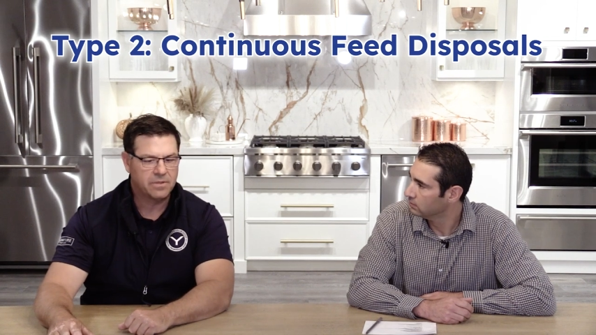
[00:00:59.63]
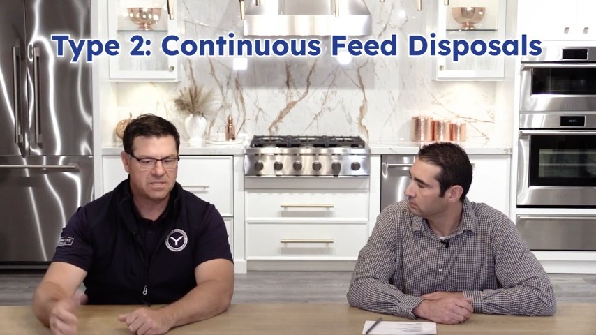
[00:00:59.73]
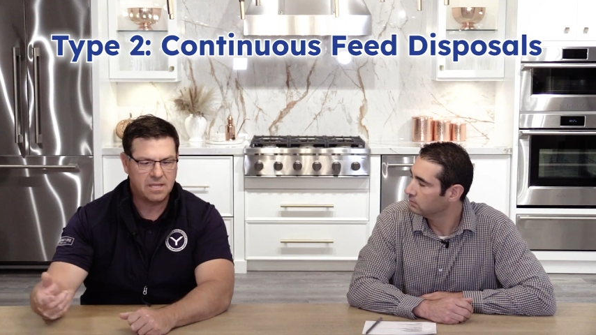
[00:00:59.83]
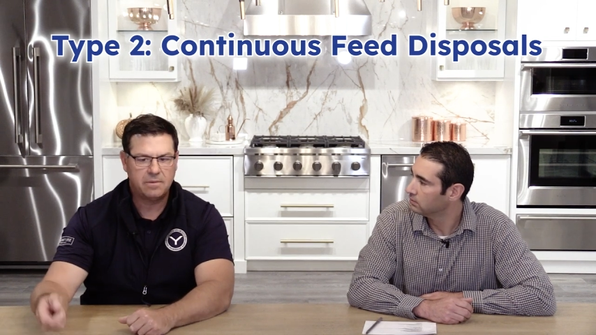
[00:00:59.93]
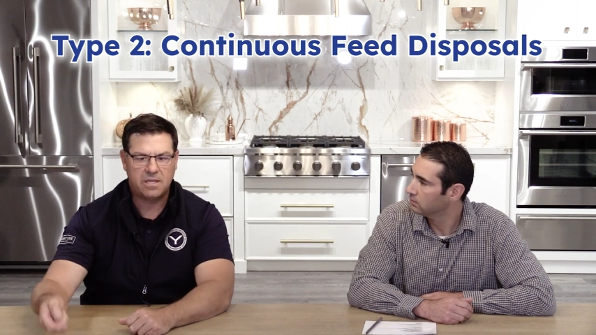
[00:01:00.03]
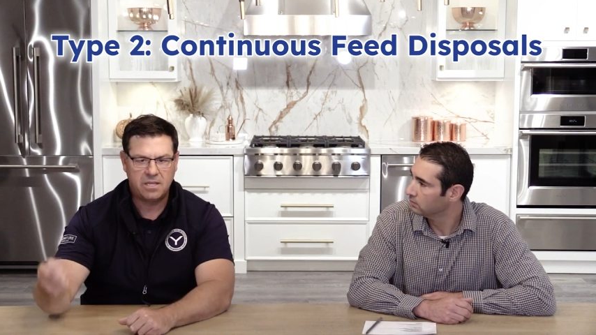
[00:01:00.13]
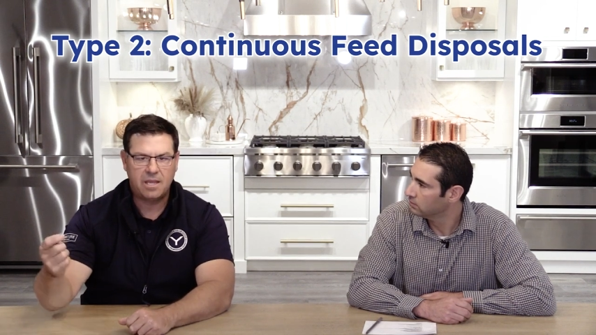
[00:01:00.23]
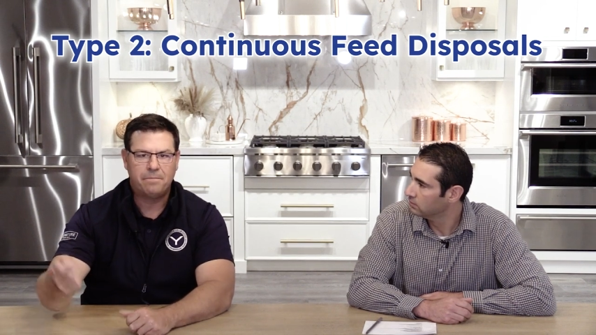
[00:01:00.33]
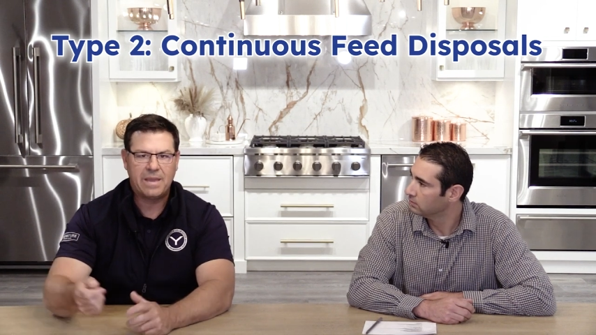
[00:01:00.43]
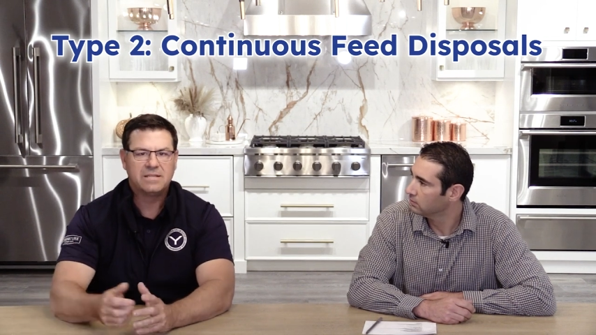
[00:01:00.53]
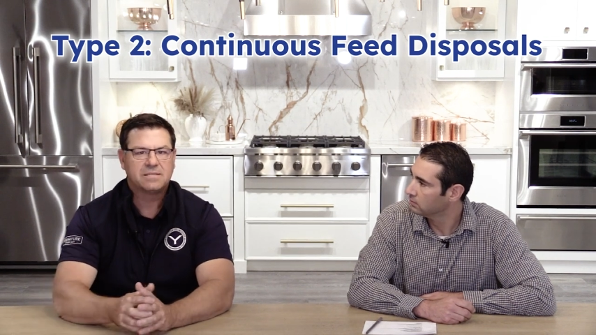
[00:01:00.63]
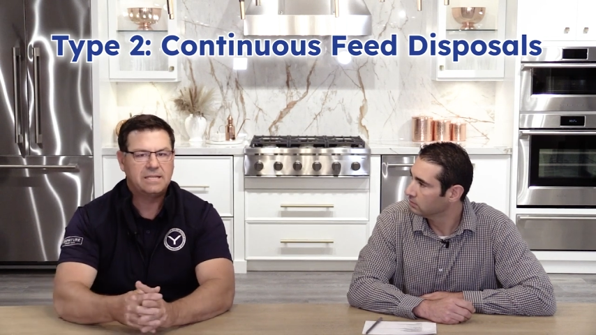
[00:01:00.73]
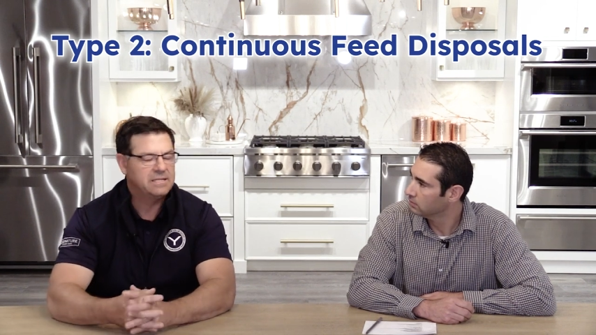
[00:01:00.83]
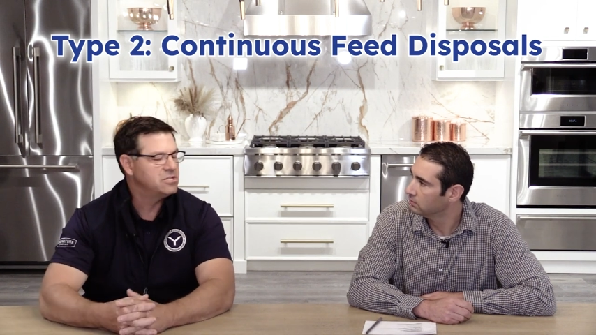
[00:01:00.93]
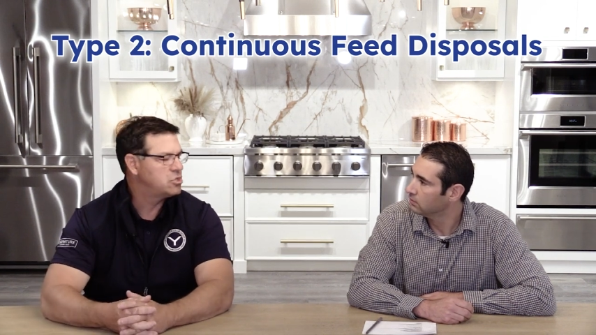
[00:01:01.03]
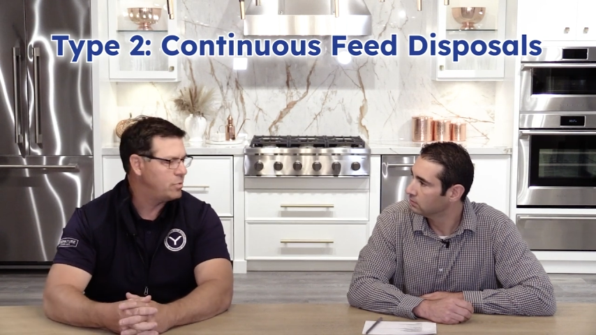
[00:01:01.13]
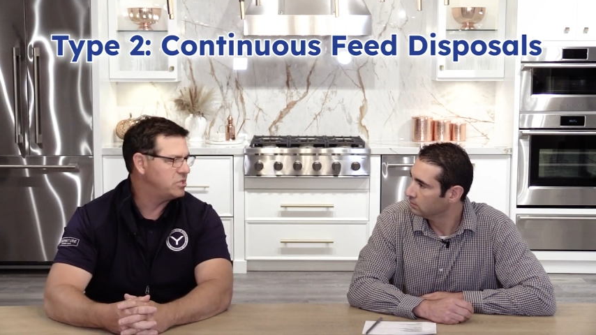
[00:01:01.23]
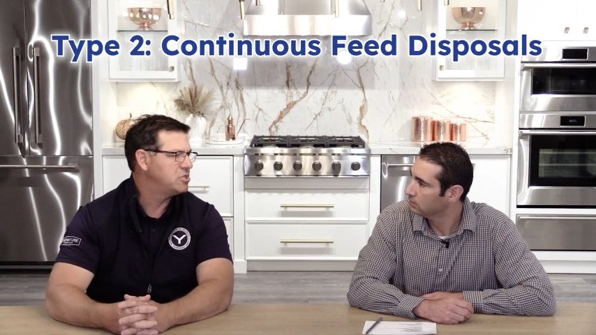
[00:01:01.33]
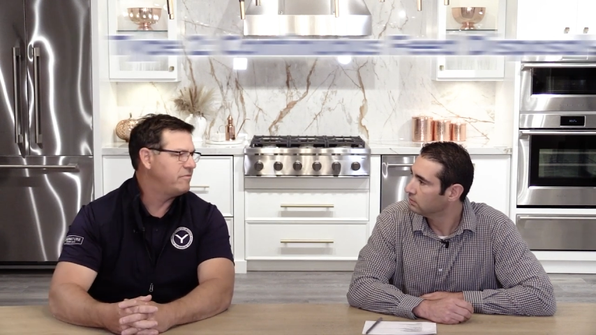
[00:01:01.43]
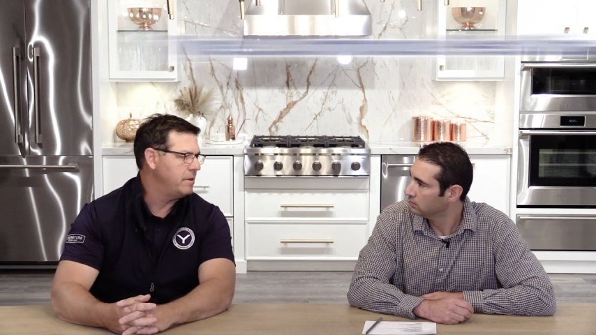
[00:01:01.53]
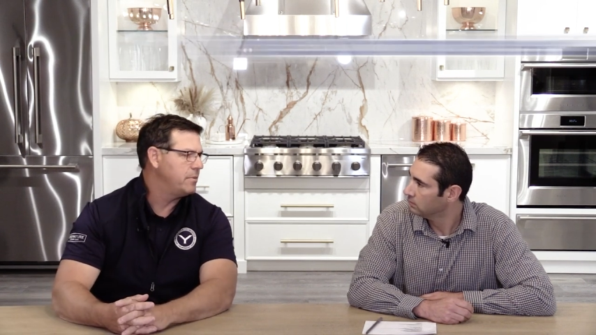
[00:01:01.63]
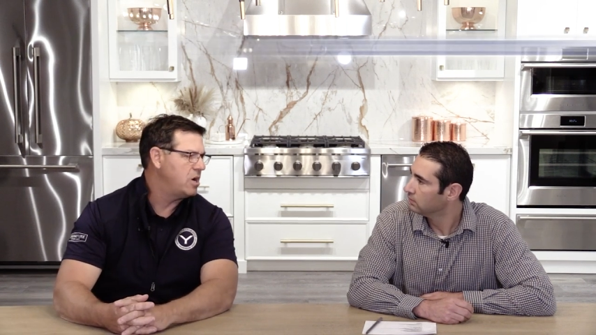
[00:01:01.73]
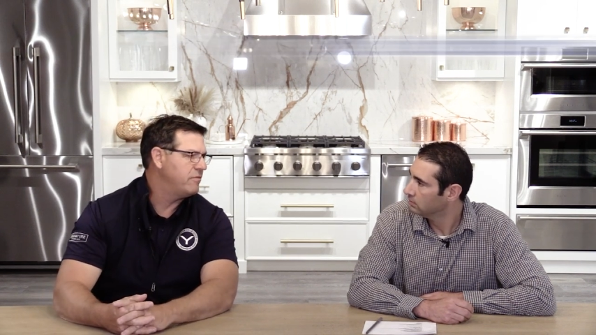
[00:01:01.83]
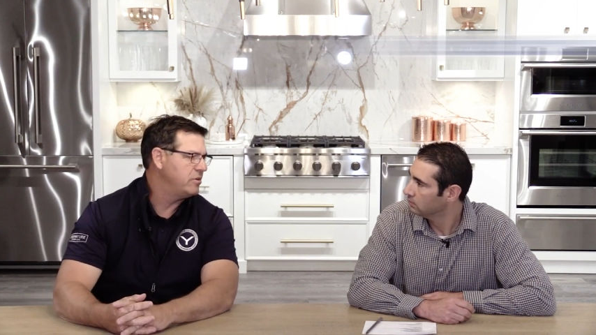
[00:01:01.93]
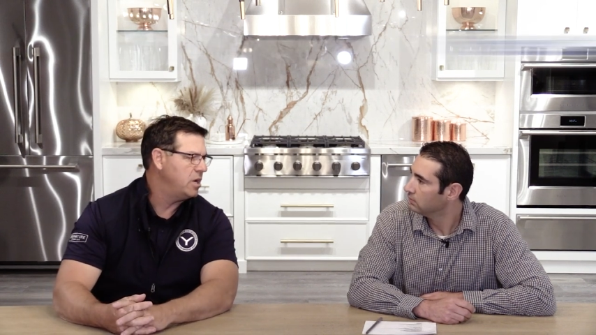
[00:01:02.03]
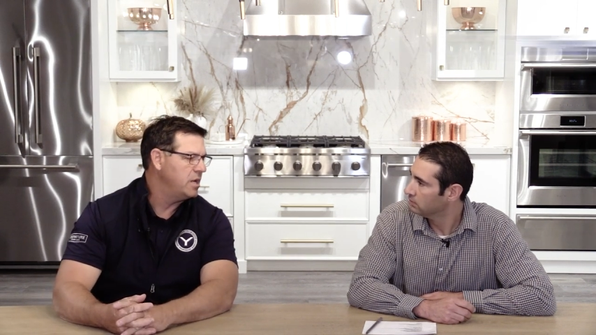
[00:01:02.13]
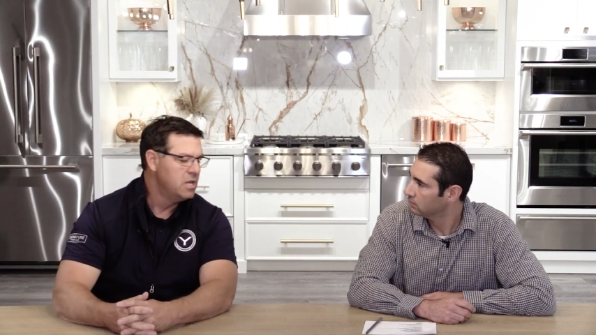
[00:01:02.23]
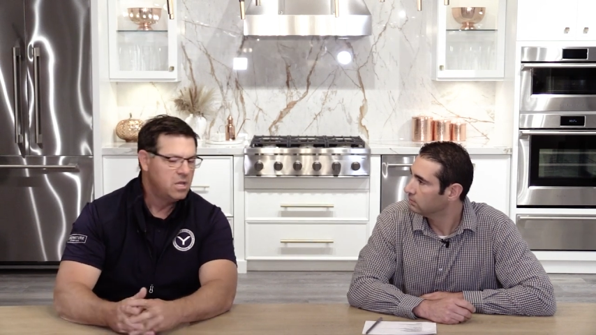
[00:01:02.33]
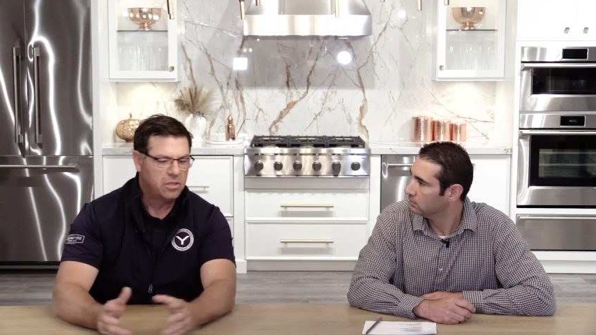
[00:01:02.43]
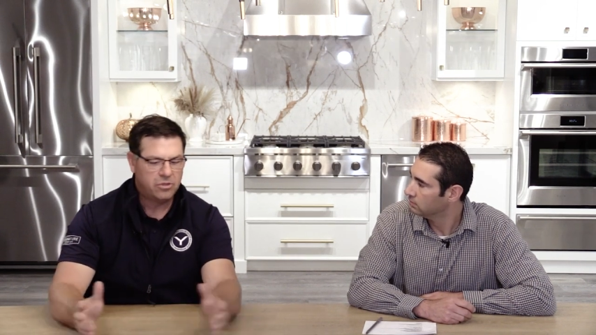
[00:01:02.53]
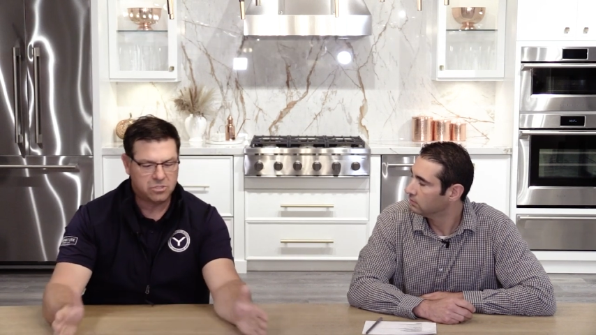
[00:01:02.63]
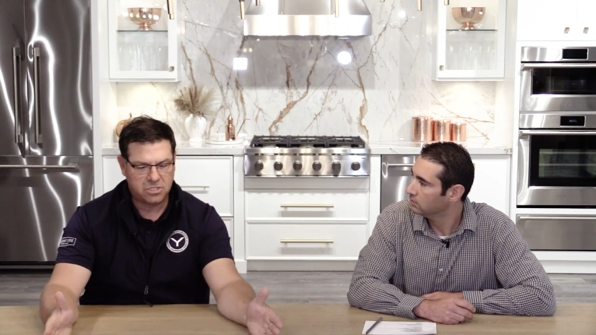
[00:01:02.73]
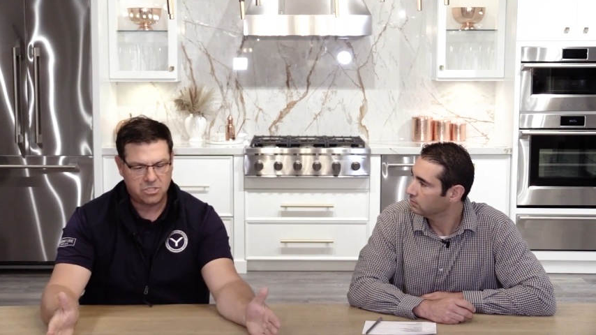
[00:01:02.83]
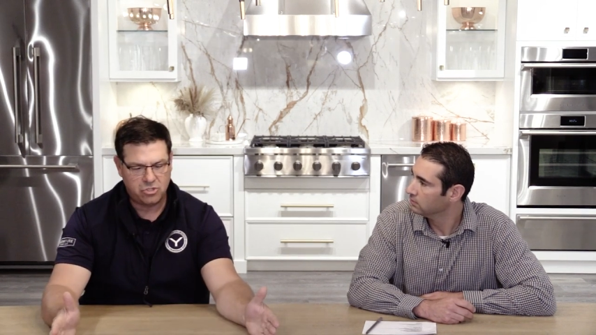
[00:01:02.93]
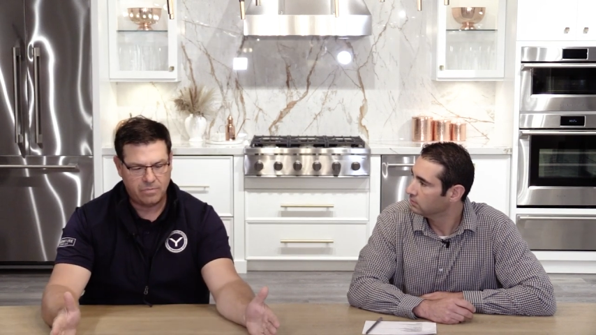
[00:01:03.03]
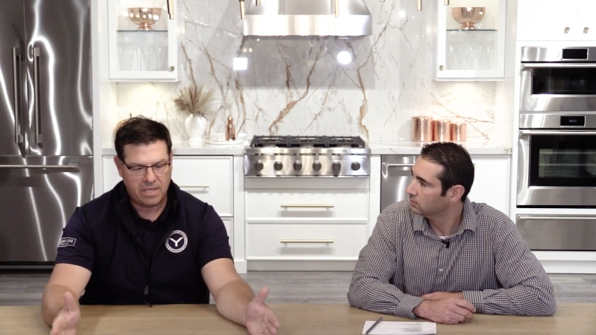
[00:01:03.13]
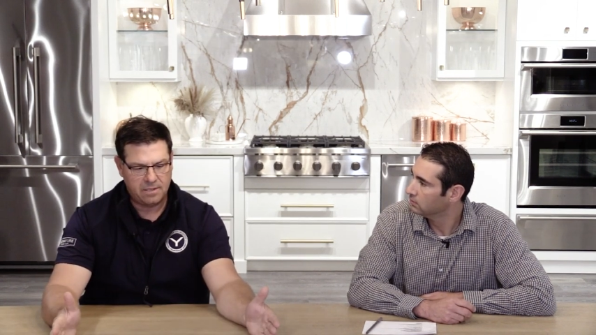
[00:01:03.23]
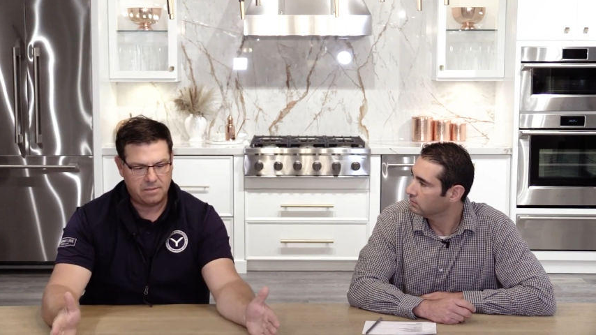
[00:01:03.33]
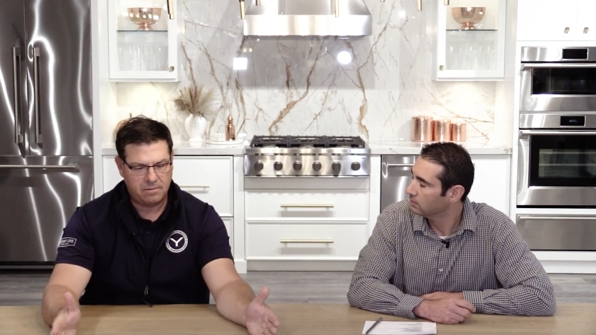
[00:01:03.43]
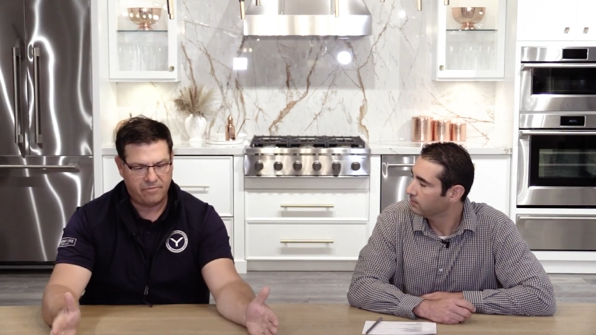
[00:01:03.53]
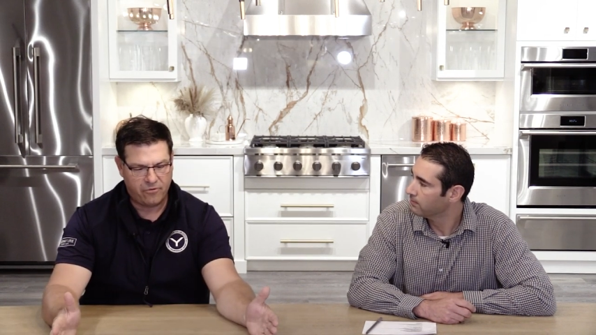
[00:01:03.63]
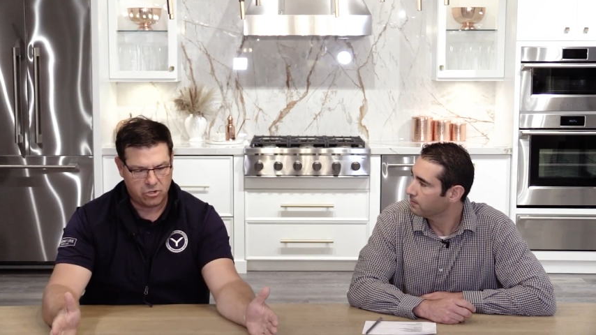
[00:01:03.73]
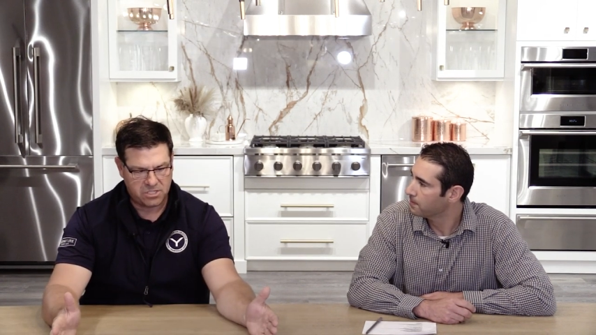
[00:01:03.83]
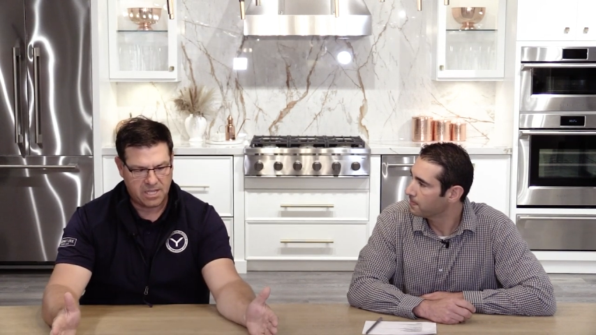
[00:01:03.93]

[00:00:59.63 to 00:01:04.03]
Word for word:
Speaker 1: but some it basically needs a switch to flip it off and on. Those are the two main first